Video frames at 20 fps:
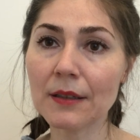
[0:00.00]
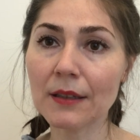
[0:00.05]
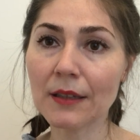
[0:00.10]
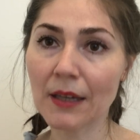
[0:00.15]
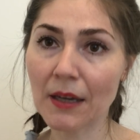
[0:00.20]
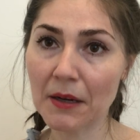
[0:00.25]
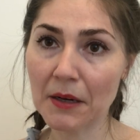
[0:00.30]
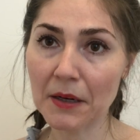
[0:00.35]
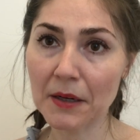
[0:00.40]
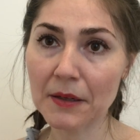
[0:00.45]

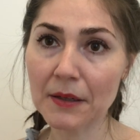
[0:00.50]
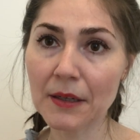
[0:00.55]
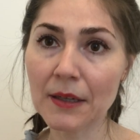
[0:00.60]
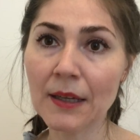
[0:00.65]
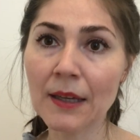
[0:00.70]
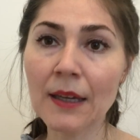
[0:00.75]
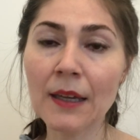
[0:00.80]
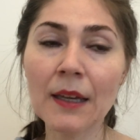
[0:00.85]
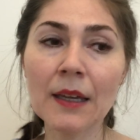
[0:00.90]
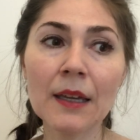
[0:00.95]
care
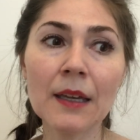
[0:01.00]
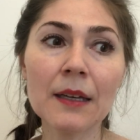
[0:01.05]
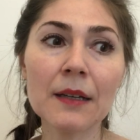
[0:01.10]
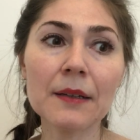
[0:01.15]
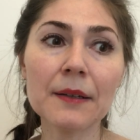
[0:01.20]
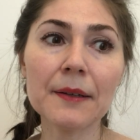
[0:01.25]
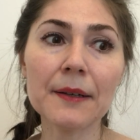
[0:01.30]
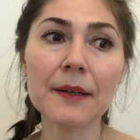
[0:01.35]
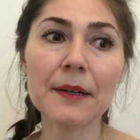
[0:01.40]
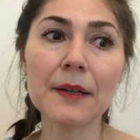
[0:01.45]

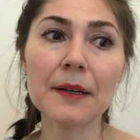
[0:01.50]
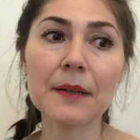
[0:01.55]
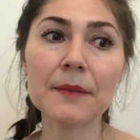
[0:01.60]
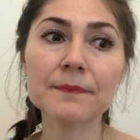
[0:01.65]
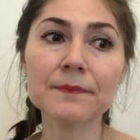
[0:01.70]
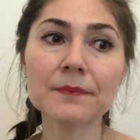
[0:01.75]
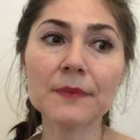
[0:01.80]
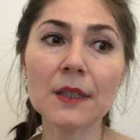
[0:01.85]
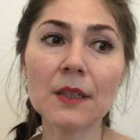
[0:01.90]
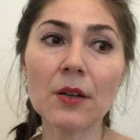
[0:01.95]

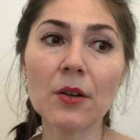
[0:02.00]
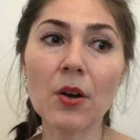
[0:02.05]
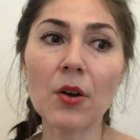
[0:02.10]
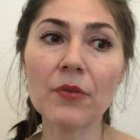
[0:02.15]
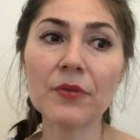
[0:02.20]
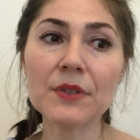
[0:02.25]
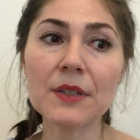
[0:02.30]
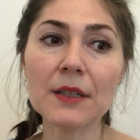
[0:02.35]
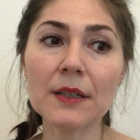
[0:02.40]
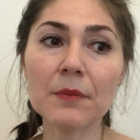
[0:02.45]

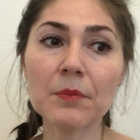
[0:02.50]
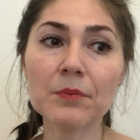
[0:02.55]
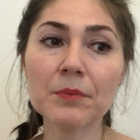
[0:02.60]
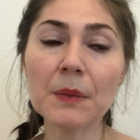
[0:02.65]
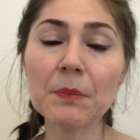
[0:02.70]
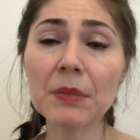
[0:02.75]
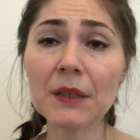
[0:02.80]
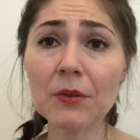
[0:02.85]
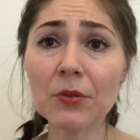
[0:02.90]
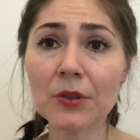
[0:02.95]
of the
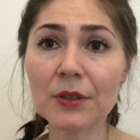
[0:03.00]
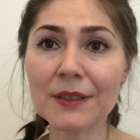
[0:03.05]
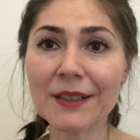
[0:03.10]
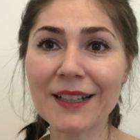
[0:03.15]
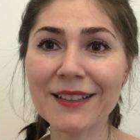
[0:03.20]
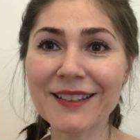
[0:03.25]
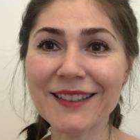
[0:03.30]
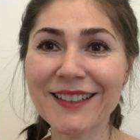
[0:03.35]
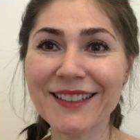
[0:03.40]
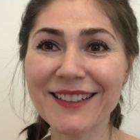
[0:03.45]
people who are
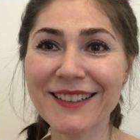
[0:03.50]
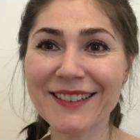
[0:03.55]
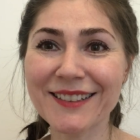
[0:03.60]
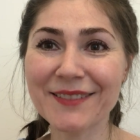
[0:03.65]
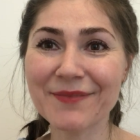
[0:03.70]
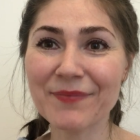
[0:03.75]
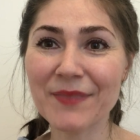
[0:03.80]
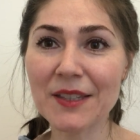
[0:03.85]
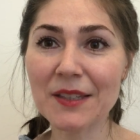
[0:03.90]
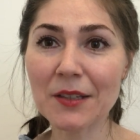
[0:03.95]
not
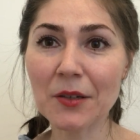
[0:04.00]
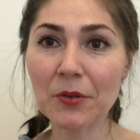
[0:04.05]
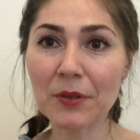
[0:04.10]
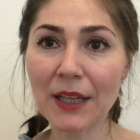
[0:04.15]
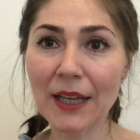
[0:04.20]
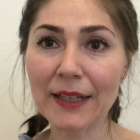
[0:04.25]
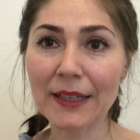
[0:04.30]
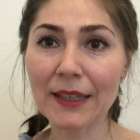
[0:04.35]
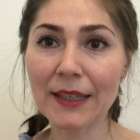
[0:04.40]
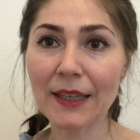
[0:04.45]
so
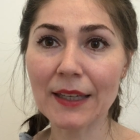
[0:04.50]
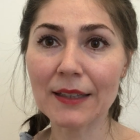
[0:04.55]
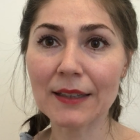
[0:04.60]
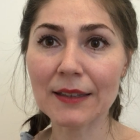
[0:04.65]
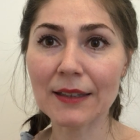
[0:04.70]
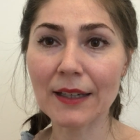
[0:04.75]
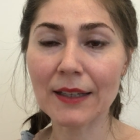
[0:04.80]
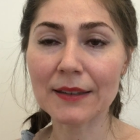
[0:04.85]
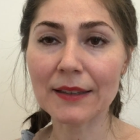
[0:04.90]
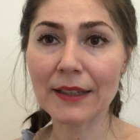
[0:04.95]
lucky
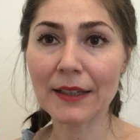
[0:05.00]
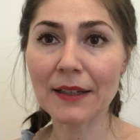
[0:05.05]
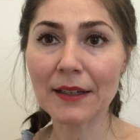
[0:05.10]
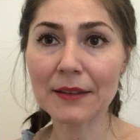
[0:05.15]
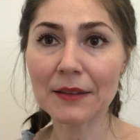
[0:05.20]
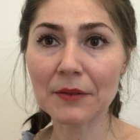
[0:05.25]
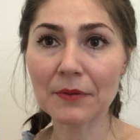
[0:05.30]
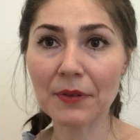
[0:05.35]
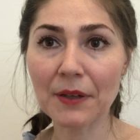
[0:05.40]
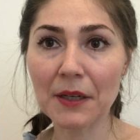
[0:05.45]
and they
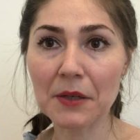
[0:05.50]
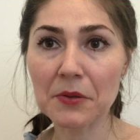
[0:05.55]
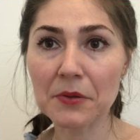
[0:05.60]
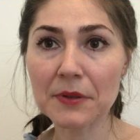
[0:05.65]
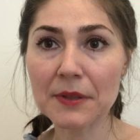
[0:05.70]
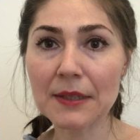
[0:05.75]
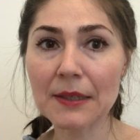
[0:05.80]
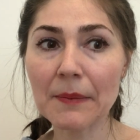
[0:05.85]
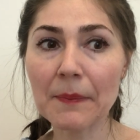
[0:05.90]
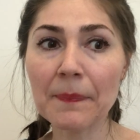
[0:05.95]
got the
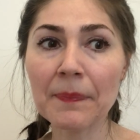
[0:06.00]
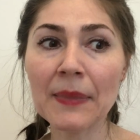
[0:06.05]
virus.